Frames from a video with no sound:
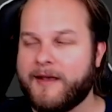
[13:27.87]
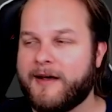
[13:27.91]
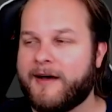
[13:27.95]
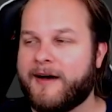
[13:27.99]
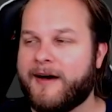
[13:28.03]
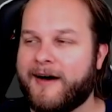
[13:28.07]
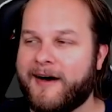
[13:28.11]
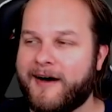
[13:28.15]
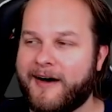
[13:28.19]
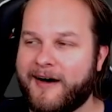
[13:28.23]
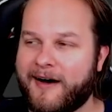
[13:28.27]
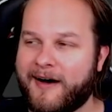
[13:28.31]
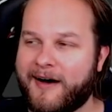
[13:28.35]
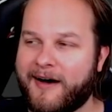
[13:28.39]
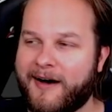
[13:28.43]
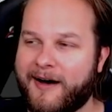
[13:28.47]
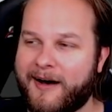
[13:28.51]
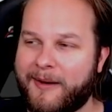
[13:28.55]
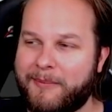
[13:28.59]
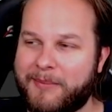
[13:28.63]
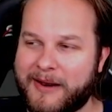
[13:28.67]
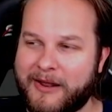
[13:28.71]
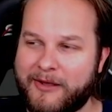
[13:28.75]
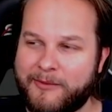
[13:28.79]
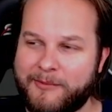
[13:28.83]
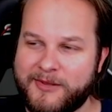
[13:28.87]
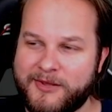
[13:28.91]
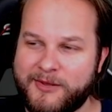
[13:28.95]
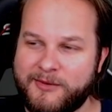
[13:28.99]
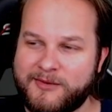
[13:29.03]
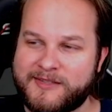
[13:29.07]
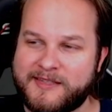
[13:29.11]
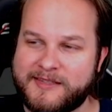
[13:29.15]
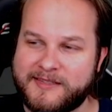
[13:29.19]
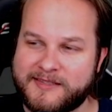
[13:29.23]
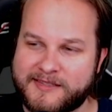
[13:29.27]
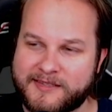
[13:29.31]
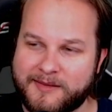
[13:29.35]
But I'll be
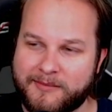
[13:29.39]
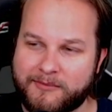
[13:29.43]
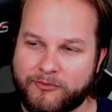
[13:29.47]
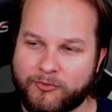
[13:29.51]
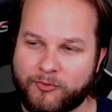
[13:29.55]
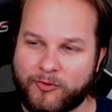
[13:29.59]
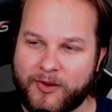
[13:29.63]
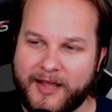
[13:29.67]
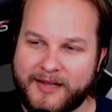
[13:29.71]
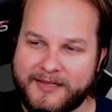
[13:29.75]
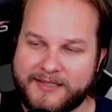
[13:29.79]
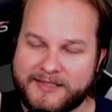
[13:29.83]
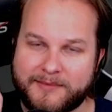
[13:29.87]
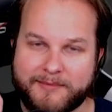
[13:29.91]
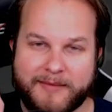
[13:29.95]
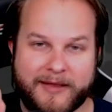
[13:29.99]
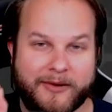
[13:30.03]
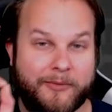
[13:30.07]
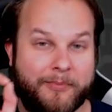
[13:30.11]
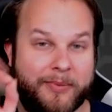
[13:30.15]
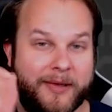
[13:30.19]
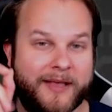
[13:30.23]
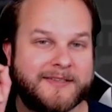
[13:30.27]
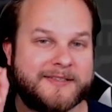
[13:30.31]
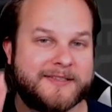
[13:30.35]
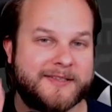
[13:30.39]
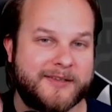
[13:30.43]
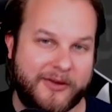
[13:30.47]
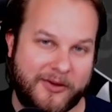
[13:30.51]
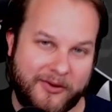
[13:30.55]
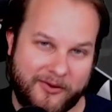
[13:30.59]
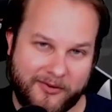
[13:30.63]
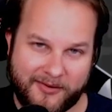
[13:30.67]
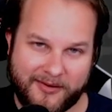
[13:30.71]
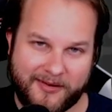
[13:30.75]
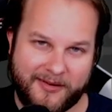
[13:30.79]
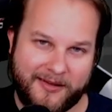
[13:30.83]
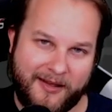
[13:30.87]
using some red tomato
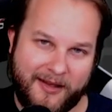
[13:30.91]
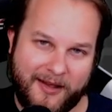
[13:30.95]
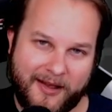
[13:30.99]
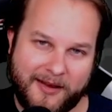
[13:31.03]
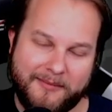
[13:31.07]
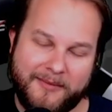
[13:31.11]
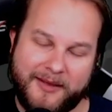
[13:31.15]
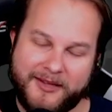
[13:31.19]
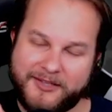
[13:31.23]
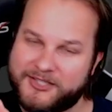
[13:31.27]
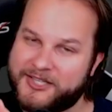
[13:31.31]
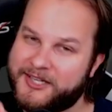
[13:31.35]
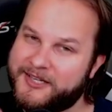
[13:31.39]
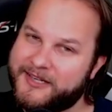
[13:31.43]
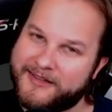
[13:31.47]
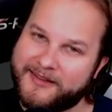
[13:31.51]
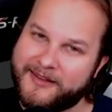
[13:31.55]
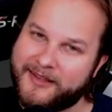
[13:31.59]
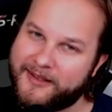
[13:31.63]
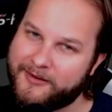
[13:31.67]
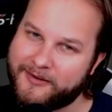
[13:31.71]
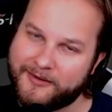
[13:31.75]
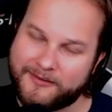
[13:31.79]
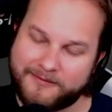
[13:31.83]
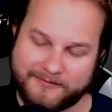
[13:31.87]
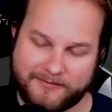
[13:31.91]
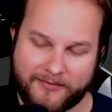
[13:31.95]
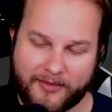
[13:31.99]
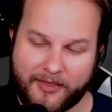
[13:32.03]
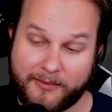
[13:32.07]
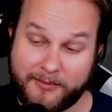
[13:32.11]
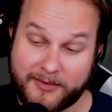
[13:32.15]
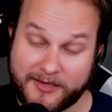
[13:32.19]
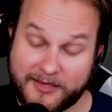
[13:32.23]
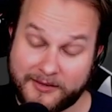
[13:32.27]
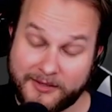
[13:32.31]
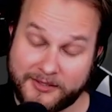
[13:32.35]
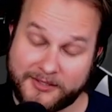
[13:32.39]
pesto on my chicken later. It'll
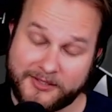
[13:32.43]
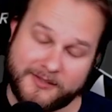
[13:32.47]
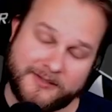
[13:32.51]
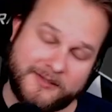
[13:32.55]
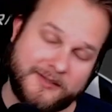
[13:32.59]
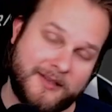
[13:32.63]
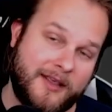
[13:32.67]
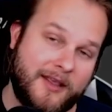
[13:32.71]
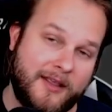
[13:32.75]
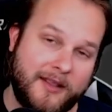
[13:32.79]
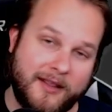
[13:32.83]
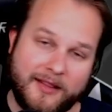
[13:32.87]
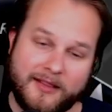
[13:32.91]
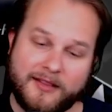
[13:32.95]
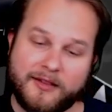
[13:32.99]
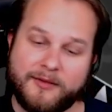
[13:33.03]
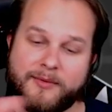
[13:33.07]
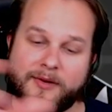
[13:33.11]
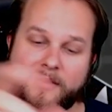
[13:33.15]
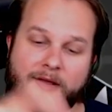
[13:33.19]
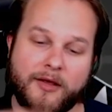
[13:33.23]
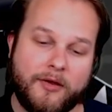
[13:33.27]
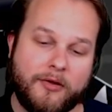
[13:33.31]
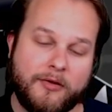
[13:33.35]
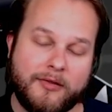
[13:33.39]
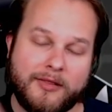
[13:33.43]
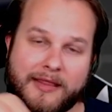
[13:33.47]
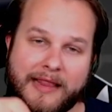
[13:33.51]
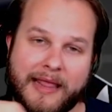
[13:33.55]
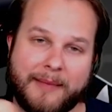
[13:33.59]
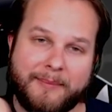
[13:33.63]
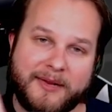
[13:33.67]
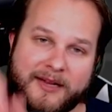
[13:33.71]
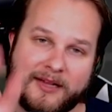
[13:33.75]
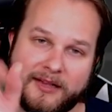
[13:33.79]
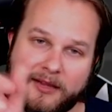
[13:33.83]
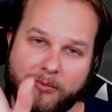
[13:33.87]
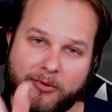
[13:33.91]
be delicious. A little bit of
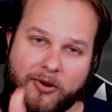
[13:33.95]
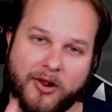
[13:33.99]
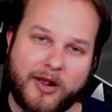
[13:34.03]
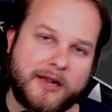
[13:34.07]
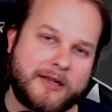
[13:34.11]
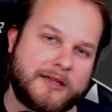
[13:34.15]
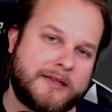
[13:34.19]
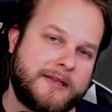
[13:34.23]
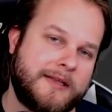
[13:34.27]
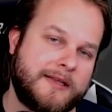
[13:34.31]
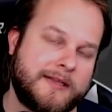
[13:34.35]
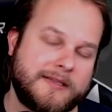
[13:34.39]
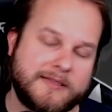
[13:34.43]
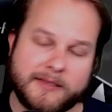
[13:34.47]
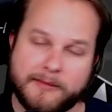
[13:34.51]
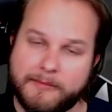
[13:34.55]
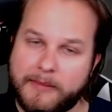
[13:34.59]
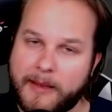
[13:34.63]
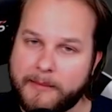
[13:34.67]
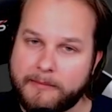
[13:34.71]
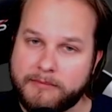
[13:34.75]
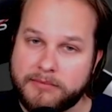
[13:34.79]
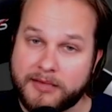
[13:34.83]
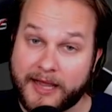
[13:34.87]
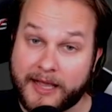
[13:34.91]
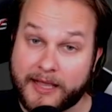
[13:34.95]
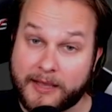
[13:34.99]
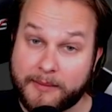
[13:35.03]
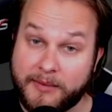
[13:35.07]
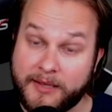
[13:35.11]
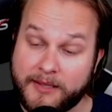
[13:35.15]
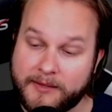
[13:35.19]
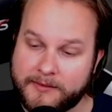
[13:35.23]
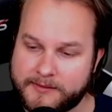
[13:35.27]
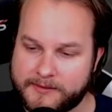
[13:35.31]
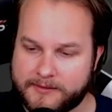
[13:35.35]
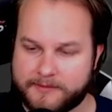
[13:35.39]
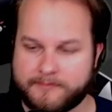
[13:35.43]
lemon on the broccoli and some black
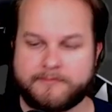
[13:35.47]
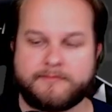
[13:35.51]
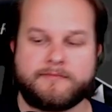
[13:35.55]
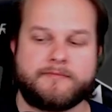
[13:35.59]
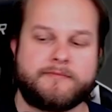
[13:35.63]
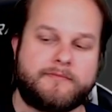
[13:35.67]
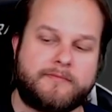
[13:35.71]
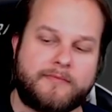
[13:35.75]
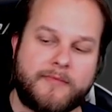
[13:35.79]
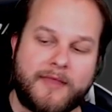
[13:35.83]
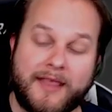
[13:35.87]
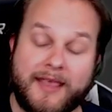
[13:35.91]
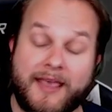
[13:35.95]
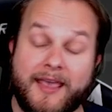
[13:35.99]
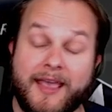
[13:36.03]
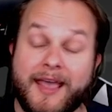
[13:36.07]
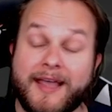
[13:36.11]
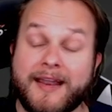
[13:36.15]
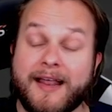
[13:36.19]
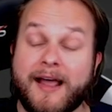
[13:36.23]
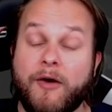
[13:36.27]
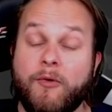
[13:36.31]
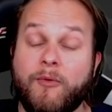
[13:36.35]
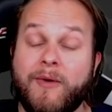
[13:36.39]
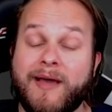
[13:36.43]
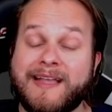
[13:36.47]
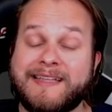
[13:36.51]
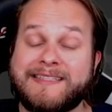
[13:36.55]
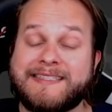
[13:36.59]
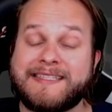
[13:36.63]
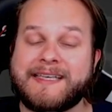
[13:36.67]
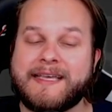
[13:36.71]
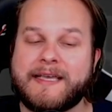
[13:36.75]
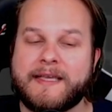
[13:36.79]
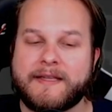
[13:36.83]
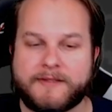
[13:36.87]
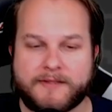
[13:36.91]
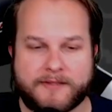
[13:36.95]
beans. Cannot wait to
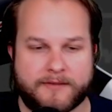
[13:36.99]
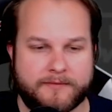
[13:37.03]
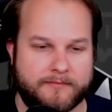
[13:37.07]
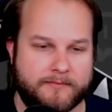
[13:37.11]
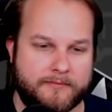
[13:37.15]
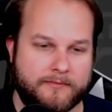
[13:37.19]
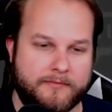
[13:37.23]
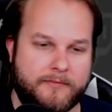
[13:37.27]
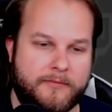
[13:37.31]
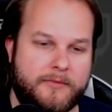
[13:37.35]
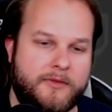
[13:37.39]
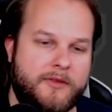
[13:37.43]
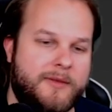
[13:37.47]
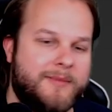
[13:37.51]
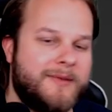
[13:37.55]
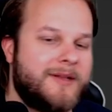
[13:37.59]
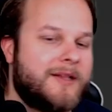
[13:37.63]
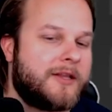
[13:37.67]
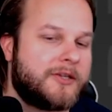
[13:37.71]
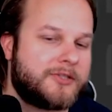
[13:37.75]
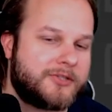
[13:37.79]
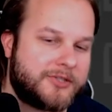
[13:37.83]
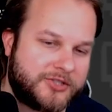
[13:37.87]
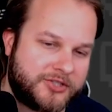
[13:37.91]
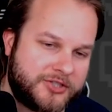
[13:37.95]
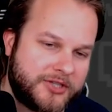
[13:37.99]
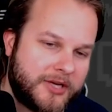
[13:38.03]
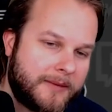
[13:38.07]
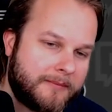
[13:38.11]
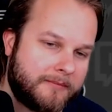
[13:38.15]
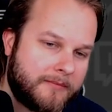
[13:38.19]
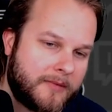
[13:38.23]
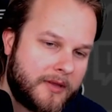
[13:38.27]
eat. It'll be delicious, Jeff.